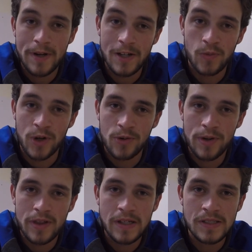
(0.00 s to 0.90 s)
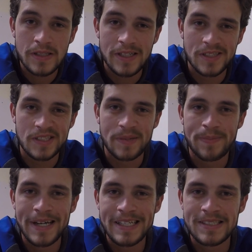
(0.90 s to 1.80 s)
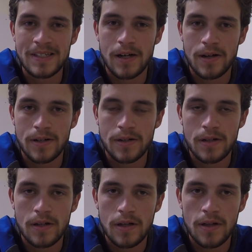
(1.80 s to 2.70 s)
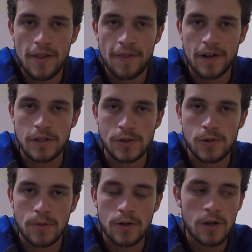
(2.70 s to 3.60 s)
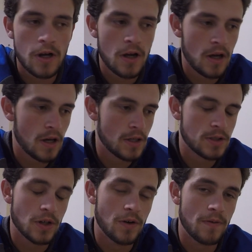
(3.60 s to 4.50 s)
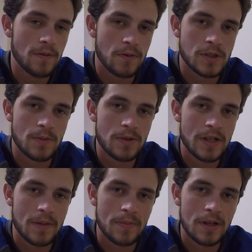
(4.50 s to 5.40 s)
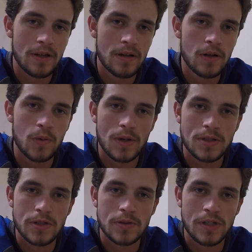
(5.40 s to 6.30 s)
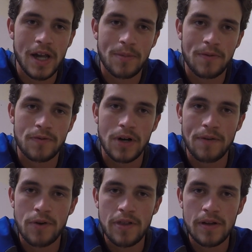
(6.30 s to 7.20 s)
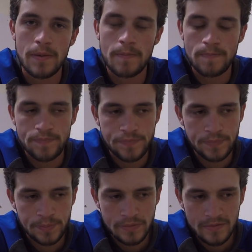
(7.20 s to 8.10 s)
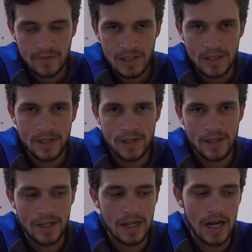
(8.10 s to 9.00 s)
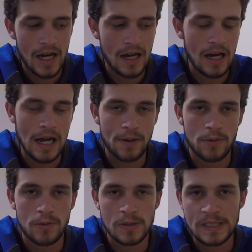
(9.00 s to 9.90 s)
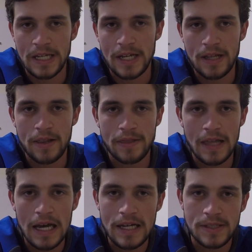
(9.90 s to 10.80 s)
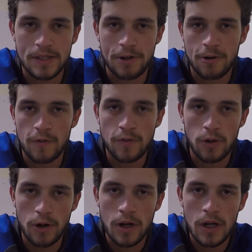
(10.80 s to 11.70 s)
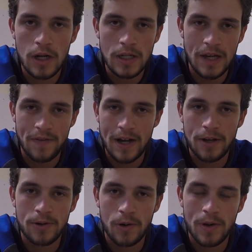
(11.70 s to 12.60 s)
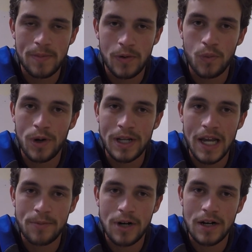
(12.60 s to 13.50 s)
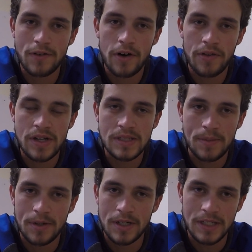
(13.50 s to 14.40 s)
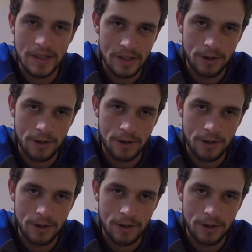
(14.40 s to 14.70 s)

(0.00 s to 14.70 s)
picking a winner with this is it depends on the consumer. So for someone like me who wants to use a camera for everything, then I will say that it's the Hero 4. If I could only pick one camera out of all of these, I'm going to take the